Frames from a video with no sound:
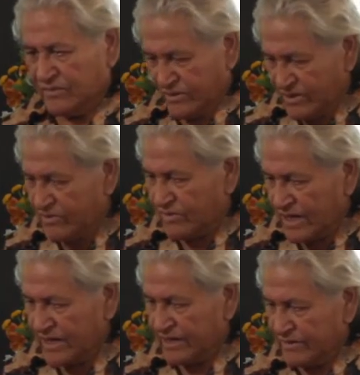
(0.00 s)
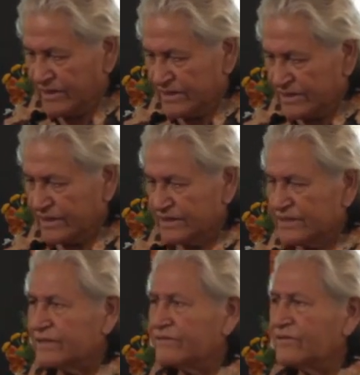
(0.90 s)
I wonder why we have
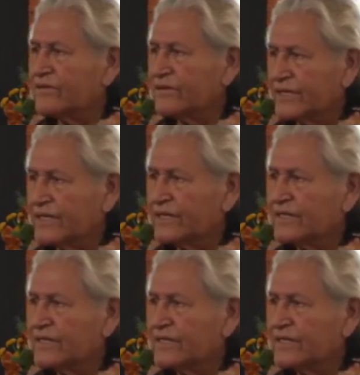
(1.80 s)
64.